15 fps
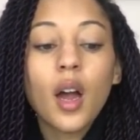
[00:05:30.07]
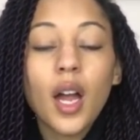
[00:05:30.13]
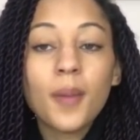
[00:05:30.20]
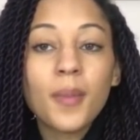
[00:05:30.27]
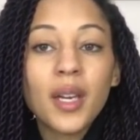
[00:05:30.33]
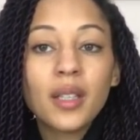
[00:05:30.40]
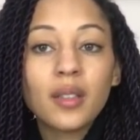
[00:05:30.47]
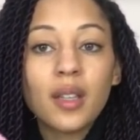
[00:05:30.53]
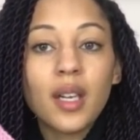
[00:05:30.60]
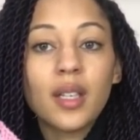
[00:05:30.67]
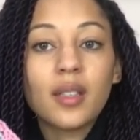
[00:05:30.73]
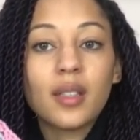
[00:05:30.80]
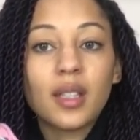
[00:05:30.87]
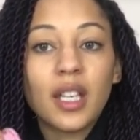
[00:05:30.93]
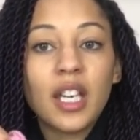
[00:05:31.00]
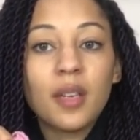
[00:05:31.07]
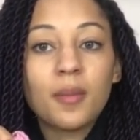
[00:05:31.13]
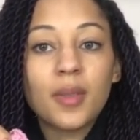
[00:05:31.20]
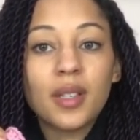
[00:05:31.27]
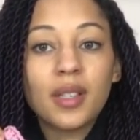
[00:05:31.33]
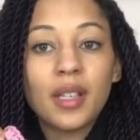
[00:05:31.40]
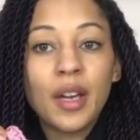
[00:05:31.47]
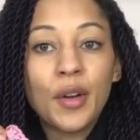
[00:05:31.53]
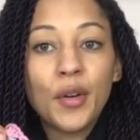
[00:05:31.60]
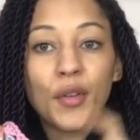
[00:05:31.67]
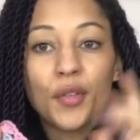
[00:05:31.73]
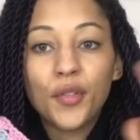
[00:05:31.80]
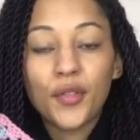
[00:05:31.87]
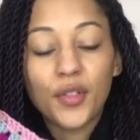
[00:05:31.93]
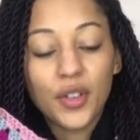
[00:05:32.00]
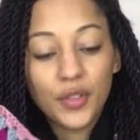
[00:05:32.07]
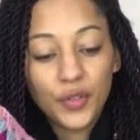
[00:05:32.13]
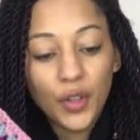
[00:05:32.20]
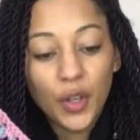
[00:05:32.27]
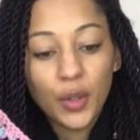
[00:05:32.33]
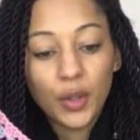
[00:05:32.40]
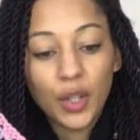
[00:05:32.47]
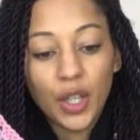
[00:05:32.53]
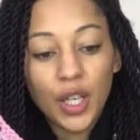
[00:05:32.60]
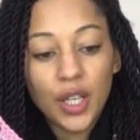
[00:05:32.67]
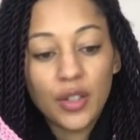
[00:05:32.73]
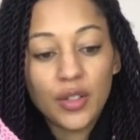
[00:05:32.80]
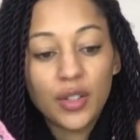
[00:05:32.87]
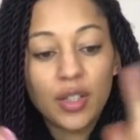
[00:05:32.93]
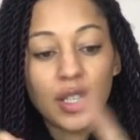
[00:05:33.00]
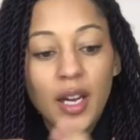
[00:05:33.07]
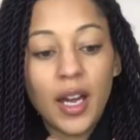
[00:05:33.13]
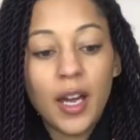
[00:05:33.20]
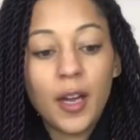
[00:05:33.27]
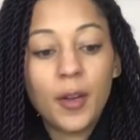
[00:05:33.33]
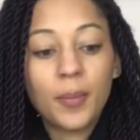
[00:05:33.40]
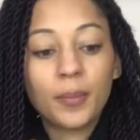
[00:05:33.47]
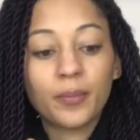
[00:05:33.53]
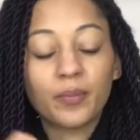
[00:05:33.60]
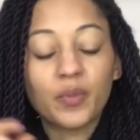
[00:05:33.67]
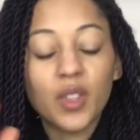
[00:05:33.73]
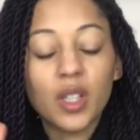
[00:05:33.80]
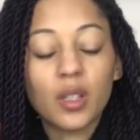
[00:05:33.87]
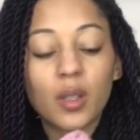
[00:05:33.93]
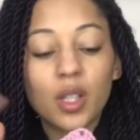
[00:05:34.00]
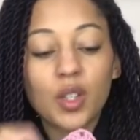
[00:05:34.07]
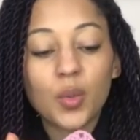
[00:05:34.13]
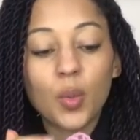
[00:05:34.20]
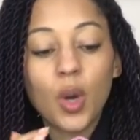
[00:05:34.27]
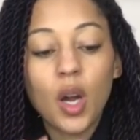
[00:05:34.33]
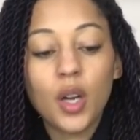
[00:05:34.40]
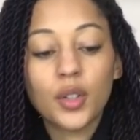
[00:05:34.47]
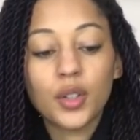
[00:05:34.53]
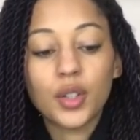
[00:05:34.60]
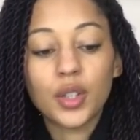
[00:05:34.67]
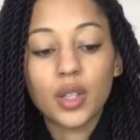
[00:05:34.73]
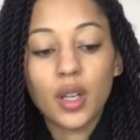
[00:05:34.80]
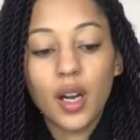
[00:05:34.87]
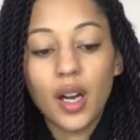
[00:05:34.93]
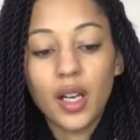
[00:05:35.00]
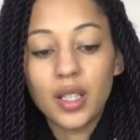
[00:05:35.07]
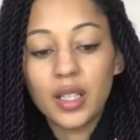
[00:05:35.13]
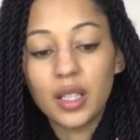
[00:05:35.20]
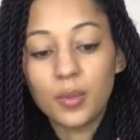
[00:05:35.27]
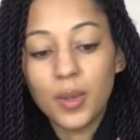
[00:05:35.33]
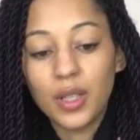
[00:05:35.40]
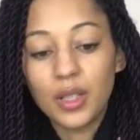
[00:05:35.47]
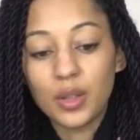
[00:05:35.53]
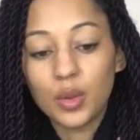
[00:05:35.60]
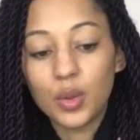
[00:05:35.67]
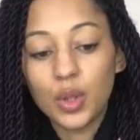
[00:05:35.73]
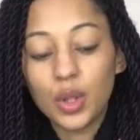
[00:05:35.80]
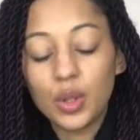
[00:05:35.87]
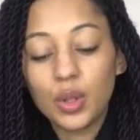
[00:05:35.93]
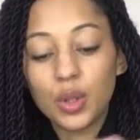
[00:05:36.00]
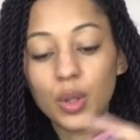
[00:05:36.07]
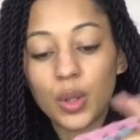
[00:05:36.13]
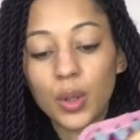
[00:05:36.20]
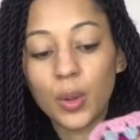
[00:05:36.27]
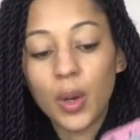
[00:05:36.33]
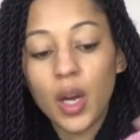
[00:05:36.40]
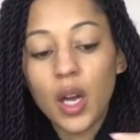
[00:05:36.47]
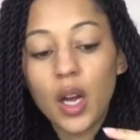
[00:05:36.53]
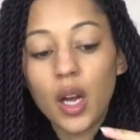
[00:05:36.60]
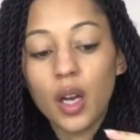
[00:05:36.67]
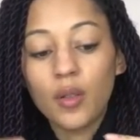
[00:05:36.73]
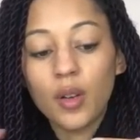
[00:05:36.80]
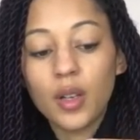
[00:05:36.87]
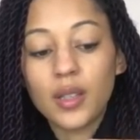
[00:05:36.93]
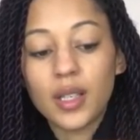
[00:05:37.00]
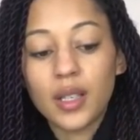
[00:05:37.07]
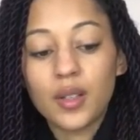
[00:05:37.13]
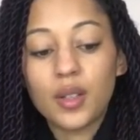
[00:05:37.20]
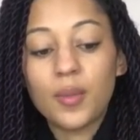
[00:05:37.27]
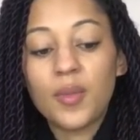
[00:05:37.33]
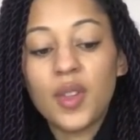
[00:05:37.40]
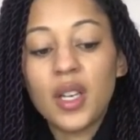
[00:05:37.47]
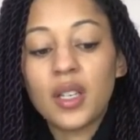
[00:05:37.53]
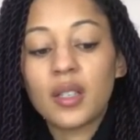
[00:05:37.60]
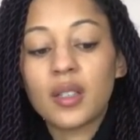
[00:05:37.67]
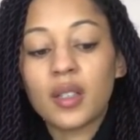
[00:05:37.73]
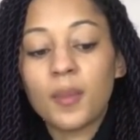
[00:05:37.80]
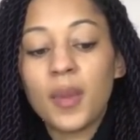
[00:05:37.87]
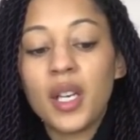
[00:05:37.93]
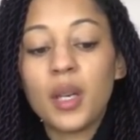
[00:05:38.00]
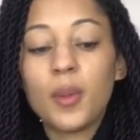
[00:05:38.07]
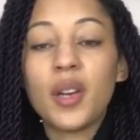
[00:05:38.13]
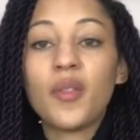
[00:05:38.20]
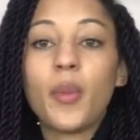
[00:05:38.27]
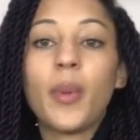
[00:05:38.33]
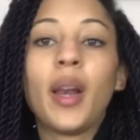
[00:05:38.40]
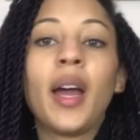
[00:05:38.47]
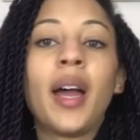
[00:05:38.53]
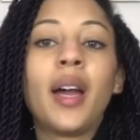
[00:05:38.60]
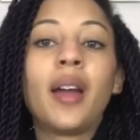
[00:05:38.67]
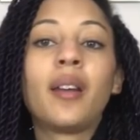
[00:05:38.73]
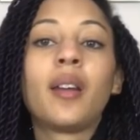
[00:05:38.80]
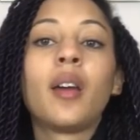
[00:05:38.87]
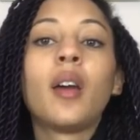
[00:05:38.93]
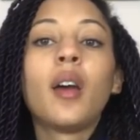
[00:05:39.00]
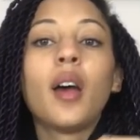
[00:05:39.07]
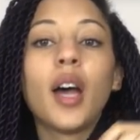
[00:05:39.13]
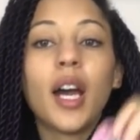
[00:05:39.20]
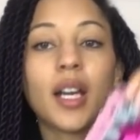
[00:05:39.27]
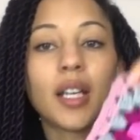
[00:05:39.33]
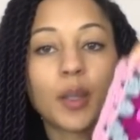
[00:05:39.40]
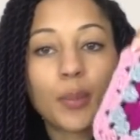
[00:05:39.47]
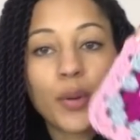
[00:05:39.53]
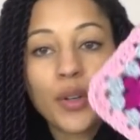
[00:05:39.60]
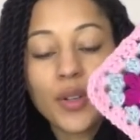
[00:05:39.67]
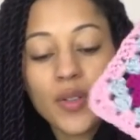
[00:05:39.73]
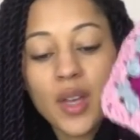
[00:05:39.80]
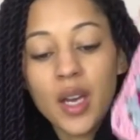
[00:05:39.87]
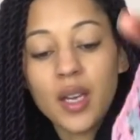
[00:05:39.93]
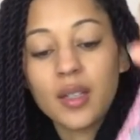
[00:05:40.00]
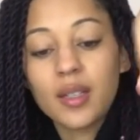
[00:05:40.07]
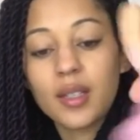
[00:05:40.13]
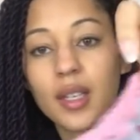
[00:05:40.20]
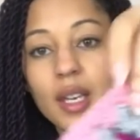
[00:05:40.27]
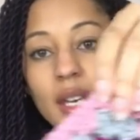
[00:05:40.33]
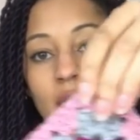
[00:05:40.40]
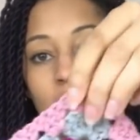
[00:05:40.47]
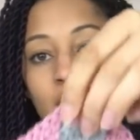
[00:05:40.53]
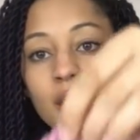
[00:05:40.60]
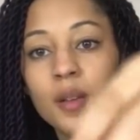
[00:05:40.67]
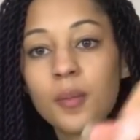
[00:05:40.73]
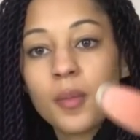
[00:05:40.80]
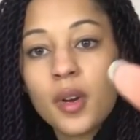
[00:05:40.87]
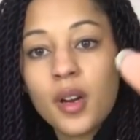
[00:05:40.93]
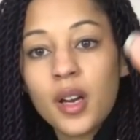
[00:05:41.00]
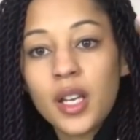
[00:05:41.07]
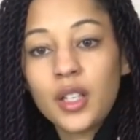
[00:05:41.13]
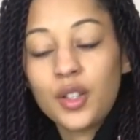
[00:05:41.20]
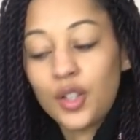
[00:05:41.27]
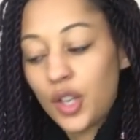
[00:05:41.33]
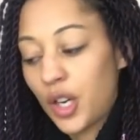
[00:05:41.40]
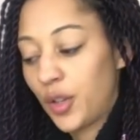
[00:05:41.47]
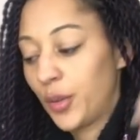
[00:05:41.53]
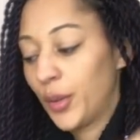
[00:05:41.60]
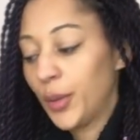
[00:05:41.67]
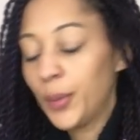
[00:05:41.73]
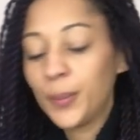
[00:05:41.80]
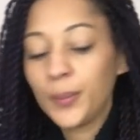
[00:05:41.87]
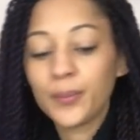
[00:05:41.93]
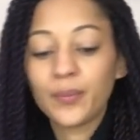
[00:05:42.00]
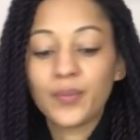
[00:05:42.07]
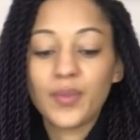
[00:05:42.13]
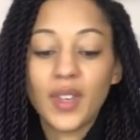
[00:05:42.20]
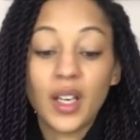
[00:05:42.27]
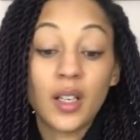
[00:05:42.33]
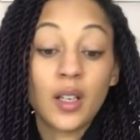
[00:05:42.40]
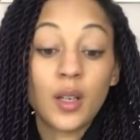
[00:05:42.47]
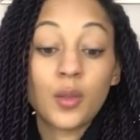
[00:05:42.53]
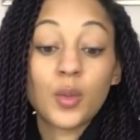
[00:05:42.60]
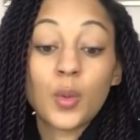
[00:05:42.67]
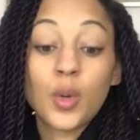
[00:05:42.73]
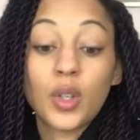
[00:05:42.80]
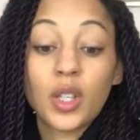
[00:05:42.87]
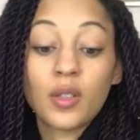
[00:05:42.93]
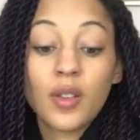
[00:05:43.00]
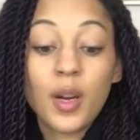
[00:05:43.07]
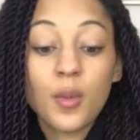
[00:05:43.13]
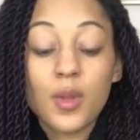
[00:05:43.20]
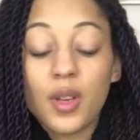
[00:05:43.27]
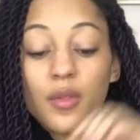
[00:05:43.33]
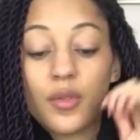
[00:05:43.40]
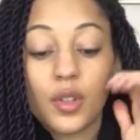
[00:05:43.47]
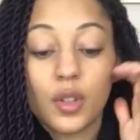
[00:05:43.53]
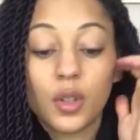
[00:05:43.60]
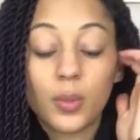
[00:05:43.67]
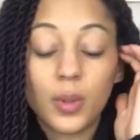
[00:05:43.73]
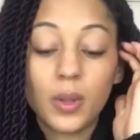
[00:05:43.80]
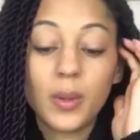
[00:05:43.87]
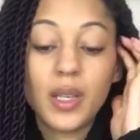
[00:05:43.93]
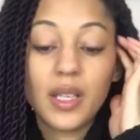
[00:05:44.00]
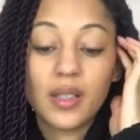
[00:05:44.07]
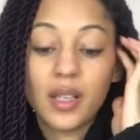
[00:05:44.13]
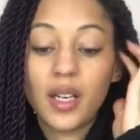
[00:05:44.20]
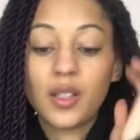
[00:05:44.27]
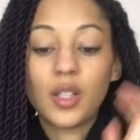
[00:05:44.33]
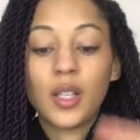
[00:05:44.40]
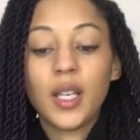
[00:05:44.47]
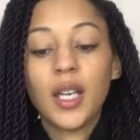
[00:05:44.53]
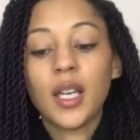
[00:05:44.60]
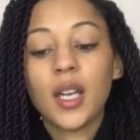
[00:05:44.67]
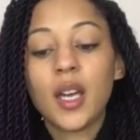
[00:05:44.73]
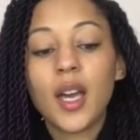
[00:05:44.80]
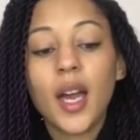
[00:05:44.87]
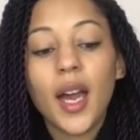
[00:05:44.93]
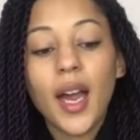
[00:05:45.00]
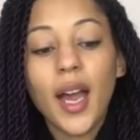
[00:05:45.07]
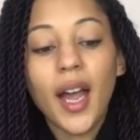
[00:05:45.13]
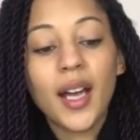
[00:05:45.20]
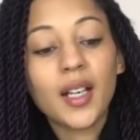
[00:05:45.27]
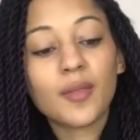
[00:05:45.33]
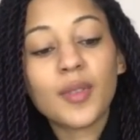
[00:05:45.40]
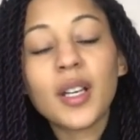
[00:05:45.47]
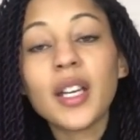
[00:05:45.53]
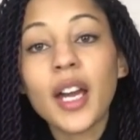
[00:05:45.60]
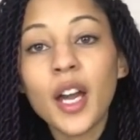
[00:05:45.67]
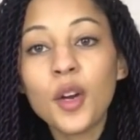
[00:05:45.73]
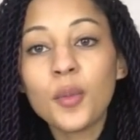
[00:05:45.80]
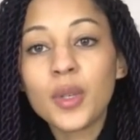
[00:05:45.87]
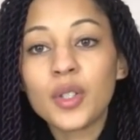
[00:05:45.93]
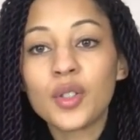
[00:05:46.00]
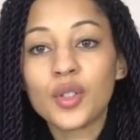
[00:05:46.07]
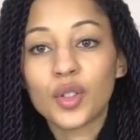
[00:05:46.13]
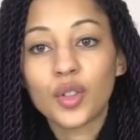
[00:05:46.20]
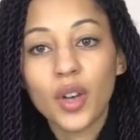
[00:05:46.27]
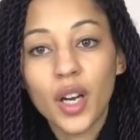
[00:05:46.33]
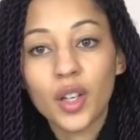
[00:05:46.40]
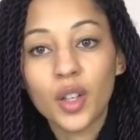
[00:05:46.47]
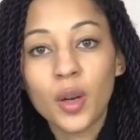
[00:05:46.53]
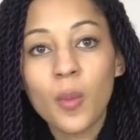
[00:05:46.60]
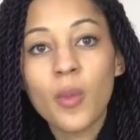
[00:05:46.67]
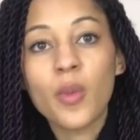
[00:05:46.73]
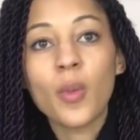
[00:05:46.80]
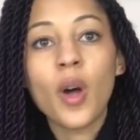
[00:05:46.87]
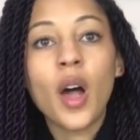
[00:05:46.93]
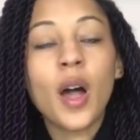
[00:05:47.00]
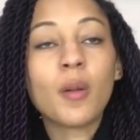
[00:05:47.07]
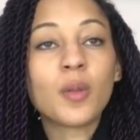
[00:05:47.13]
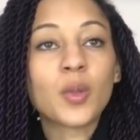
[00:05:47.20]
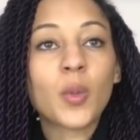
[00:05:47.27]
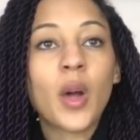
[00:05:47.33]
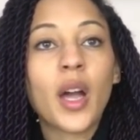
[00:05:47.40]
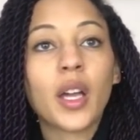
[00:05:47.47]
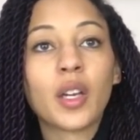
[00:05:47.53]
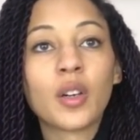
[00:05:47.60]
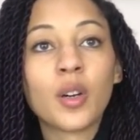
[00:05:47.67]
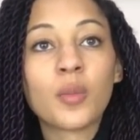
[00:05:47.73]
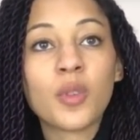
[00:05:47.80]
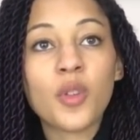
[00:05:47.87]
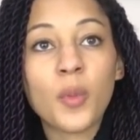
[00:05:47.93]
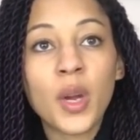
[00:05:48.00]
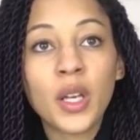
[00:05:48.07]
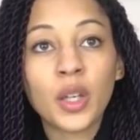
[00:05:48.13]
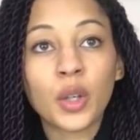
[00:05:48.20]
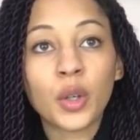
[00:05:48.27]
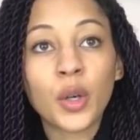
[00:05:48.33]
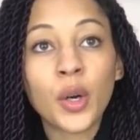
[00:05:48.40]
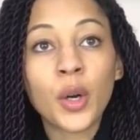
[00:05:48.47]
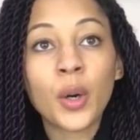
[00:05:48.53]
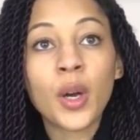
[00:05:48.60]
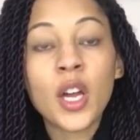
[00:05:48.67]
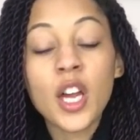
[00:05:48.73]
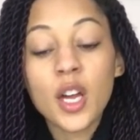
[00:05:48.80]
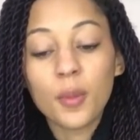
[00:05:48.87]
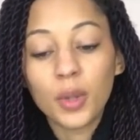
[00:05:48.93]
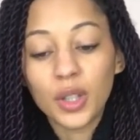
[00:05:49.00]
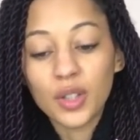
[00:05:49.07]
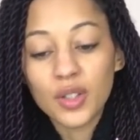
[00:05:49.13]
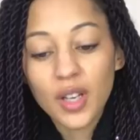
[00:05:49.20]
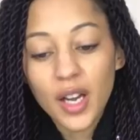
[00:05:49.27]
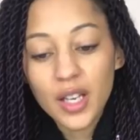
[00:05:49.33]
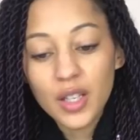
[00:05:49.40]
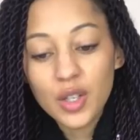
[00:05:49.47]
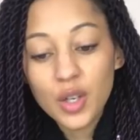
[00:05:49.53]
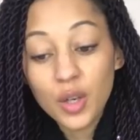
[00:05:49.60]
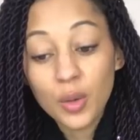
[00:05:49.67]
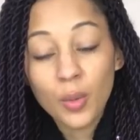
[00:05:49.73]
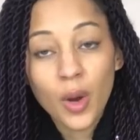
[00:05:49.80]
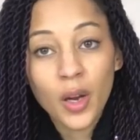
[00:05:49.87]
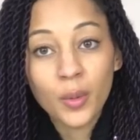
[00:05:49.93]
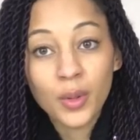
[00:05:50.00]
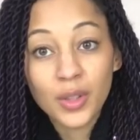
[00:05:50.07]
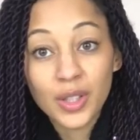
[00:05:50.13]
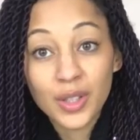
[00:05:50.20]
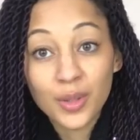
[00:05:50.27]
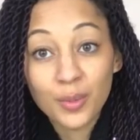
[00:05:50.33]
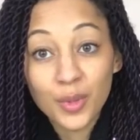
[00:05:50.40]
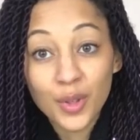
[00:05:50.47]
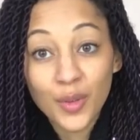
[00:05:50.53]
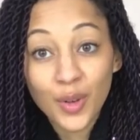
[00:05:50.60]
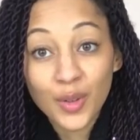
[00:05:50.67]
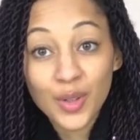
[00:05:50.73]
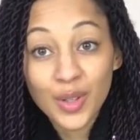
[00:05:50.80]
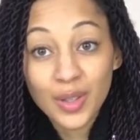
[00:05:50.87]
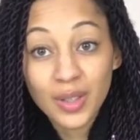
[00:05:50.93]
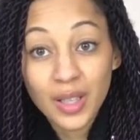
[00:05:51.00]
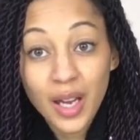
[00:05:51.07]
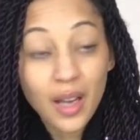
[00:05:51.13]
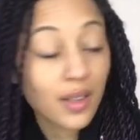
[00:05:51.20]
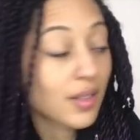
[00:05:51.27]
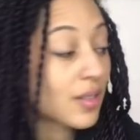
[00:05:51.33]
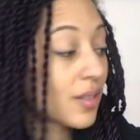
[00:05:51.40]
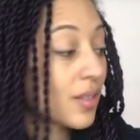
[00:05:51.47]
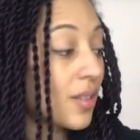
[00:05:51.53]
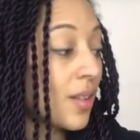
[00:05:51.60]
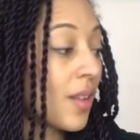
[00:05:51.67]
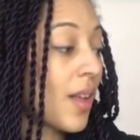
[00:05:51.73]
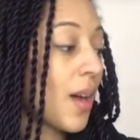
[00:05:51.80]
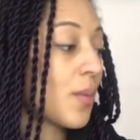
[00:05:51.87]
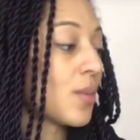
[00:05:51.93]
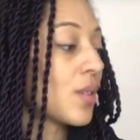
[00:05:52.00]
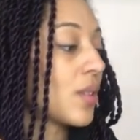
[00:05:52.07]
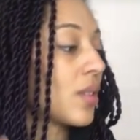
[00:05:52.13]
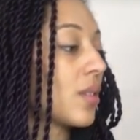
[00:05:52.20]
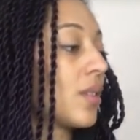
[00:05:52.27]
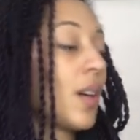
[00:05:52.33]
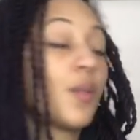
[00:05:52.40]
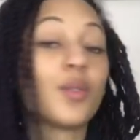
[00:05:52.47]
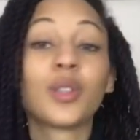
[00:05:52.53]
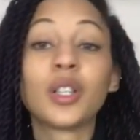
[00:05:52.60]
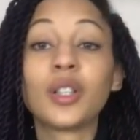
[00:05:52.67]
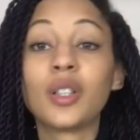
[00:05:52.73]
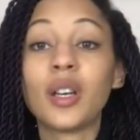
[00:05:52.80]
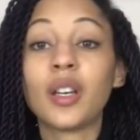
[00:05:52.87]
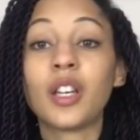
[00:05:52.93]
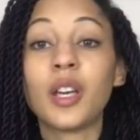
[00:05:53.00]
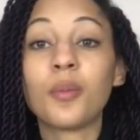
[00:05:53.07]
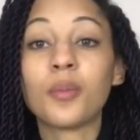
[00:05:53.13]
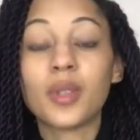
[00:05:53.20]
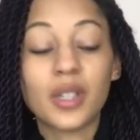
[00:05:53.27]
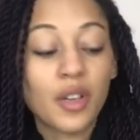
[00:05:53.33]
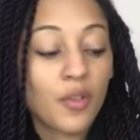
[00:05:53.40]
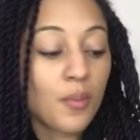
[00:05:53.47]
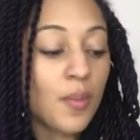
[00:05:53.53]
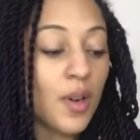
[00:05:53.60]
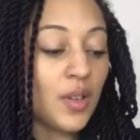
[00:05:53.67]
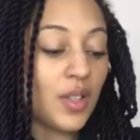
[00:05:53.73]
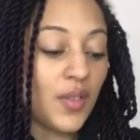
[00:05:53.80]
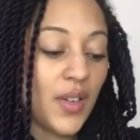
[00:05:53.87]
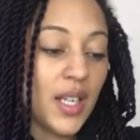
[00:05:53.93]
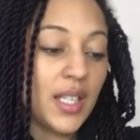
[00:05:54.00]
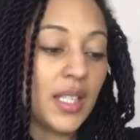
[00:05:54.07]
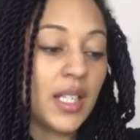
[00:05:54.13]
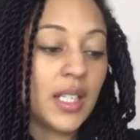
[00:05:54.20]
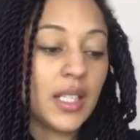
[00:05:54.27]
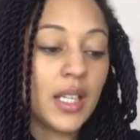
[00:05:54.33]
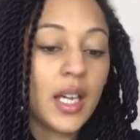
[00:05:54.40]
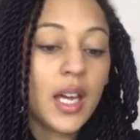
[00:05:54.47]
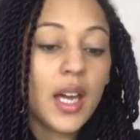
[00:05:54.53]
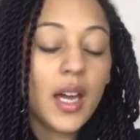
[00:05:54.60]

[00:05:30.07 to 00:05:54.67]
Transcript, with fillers: I made this to keep myself focused. Um, so I swatched, I did my little doodle, I wrote out some things, I made a bit of a plan and I put this in my journal and I was walking around with it for a couple of weeks actually and it really helped me to just crack on with what I was working on with Pinnacle because I knew what I wanted to move on to next so that was that was really good in keeping myself motivated.